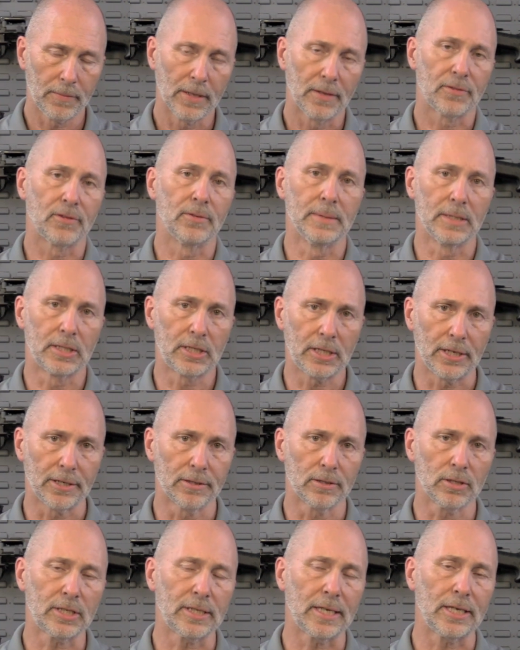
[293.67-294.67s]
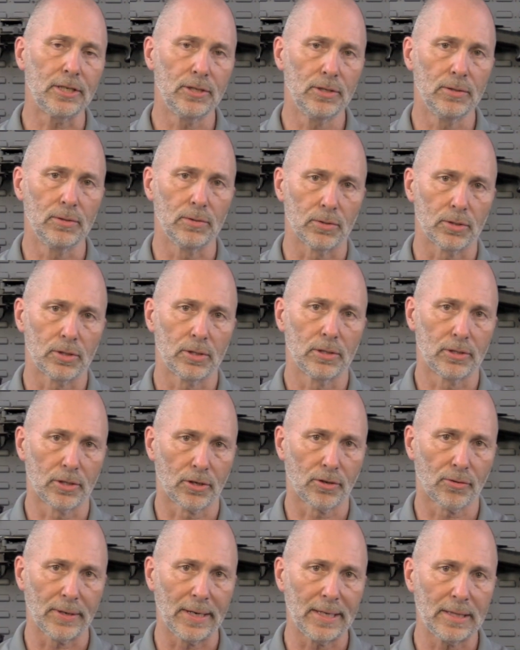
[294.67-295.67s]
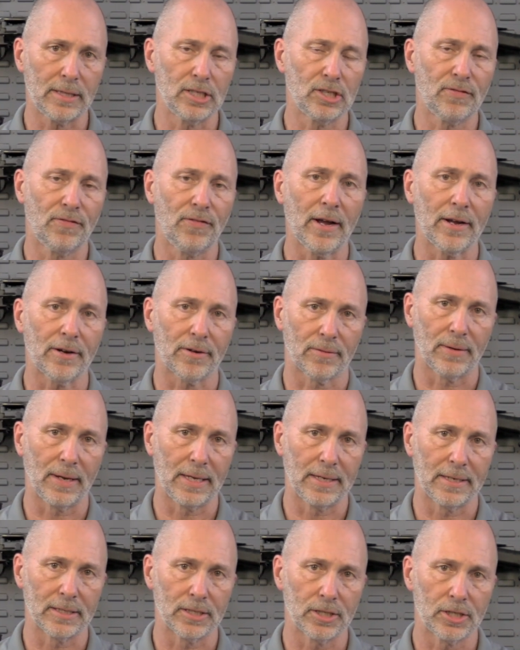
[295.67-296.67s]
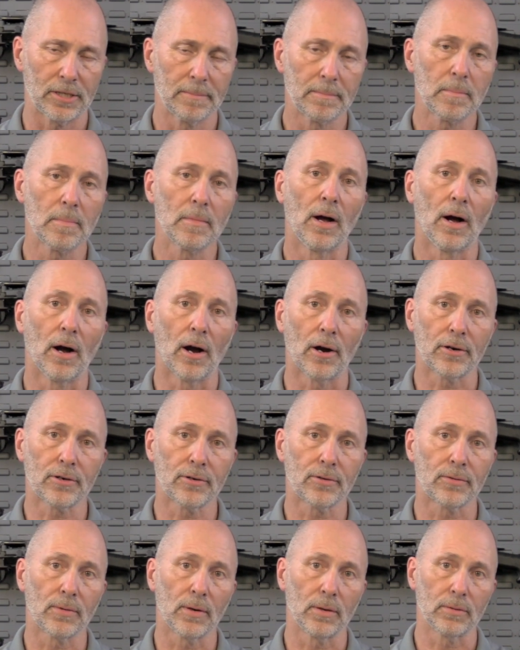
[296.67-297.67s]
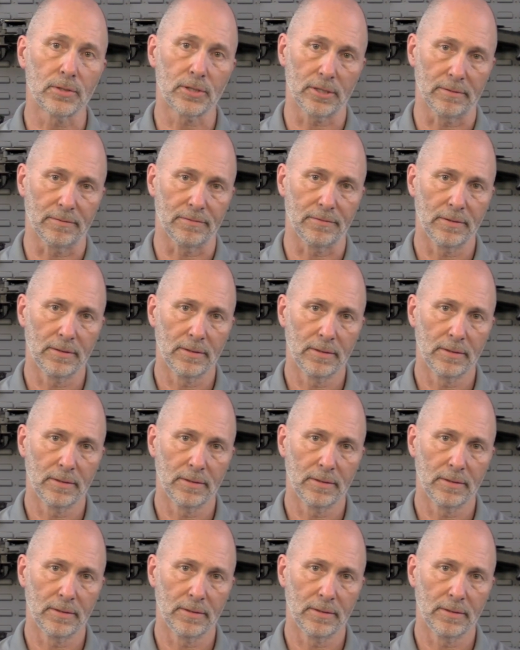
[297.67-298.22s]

the materials they used to create these fire ratings are corrosive.